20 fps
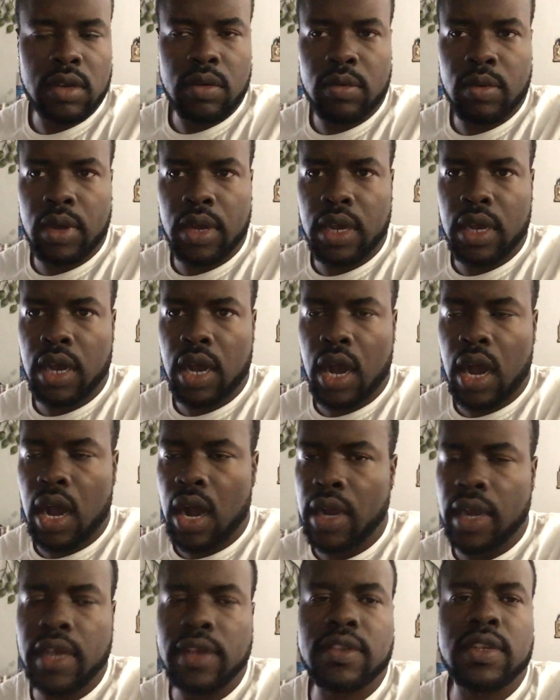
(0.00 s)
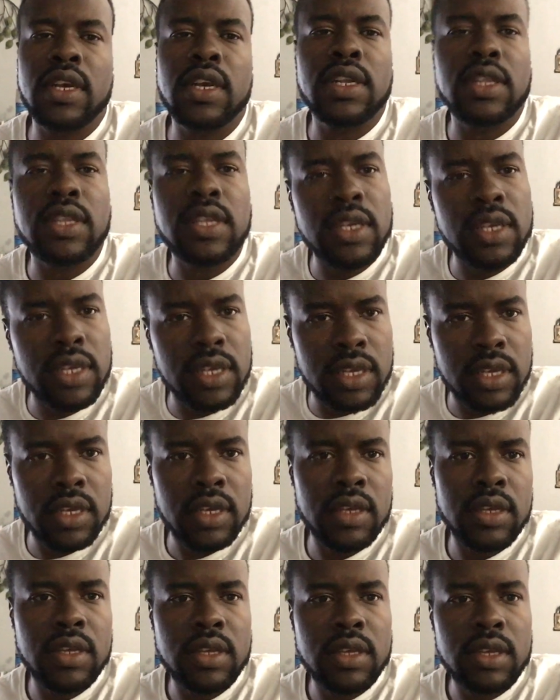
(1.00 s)
or SAT, you
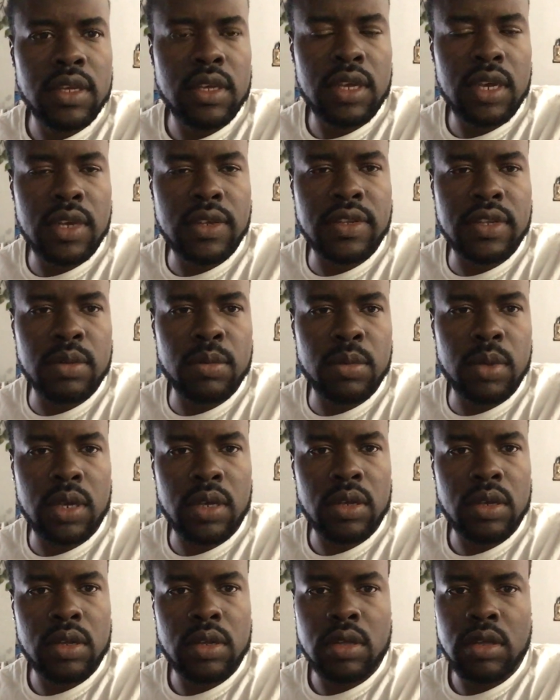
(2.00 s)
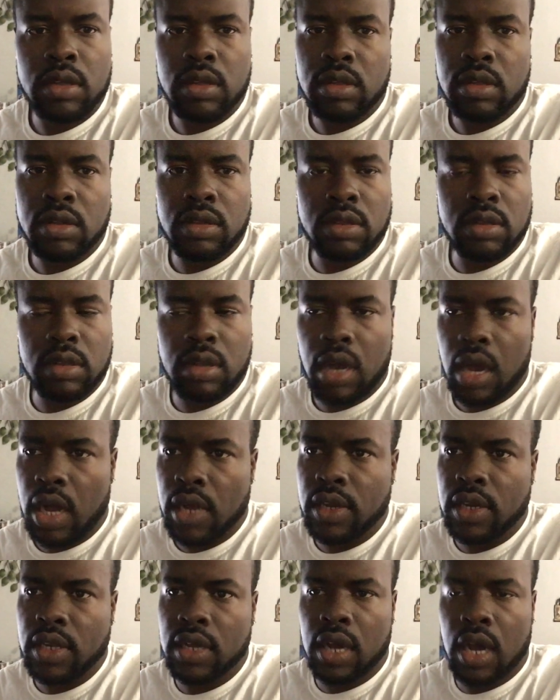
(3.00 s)
see me?
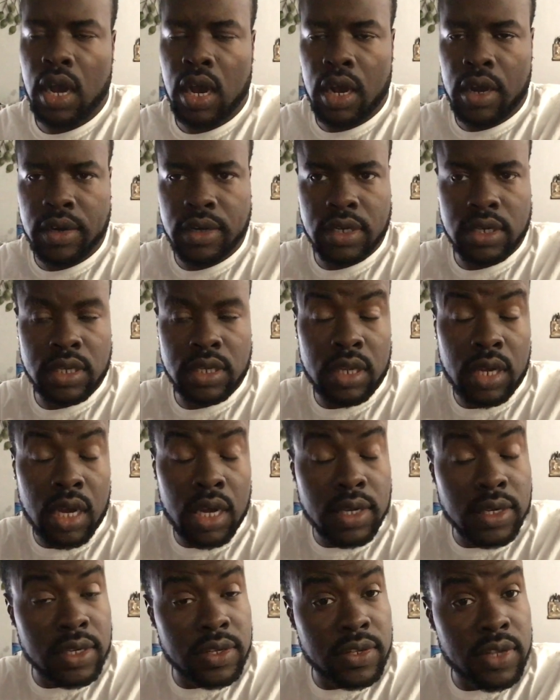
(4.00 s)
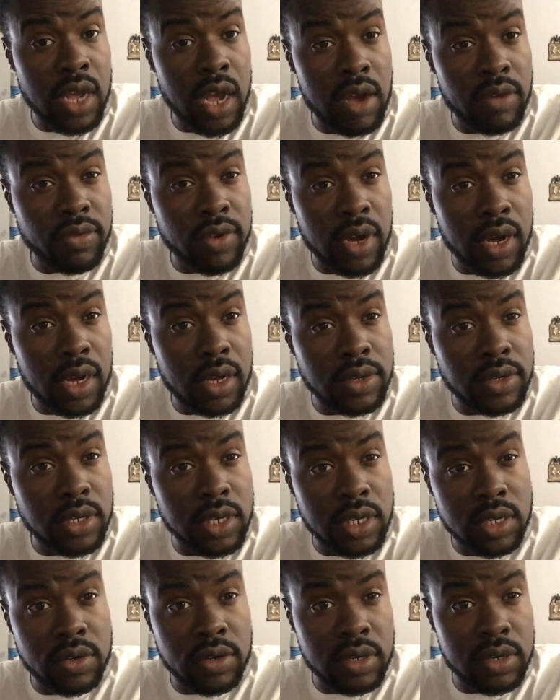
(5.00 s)
Unless you have a
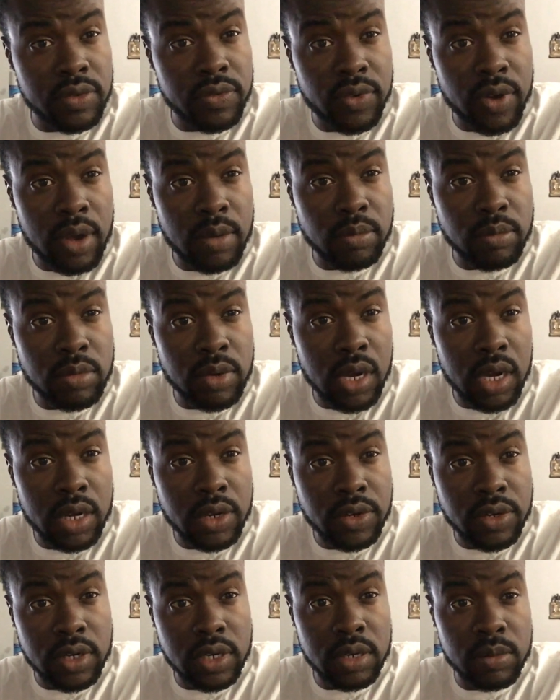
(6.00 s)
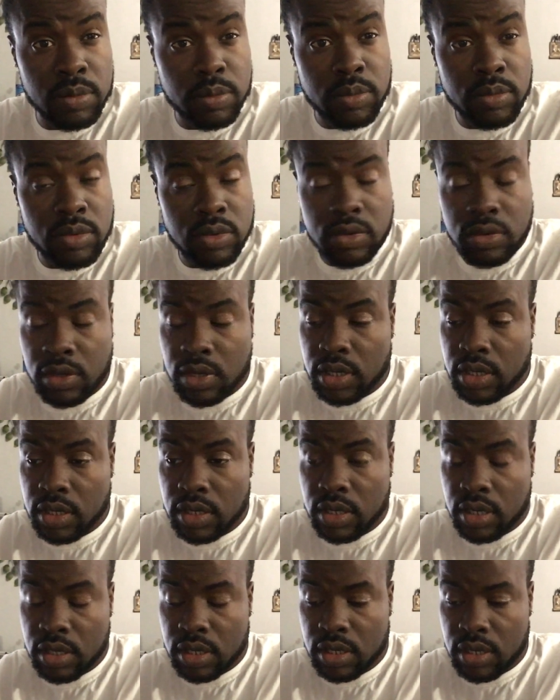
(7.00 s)
degree from a
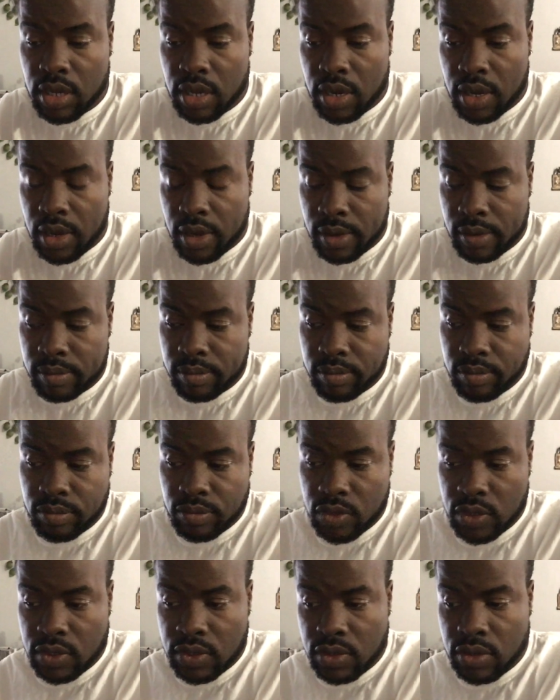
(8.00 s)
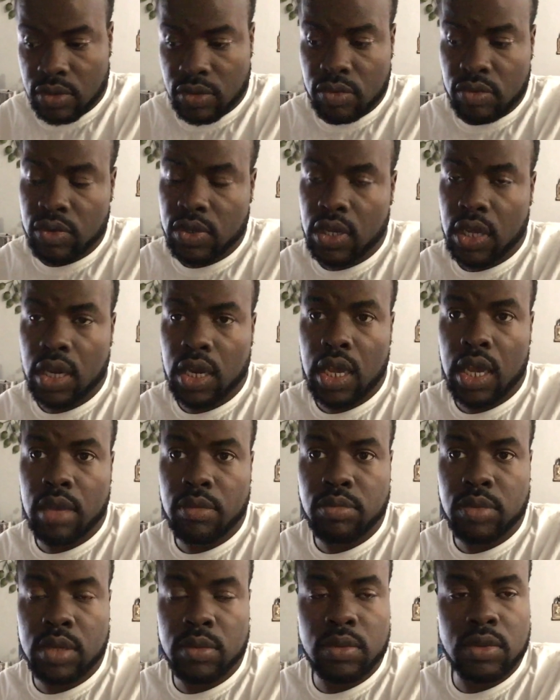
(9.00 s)
credited institution,
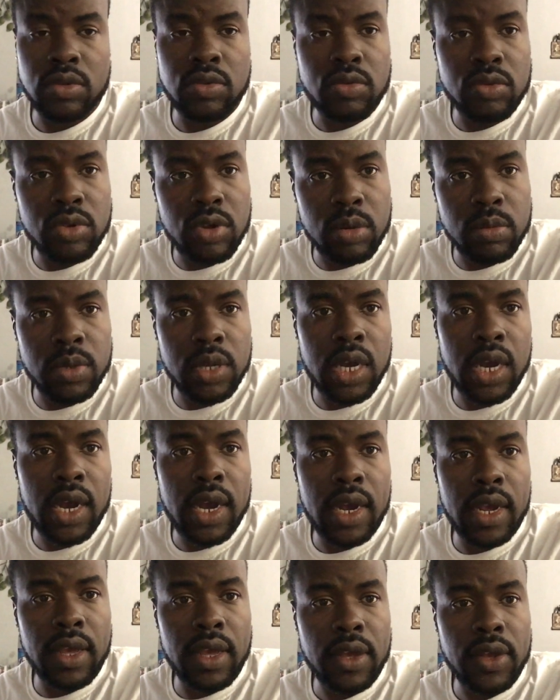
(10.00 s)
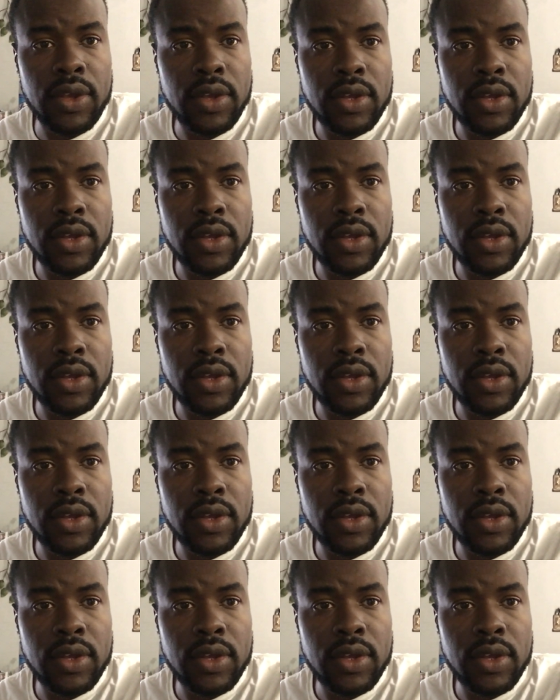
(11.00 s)
like maybe UWI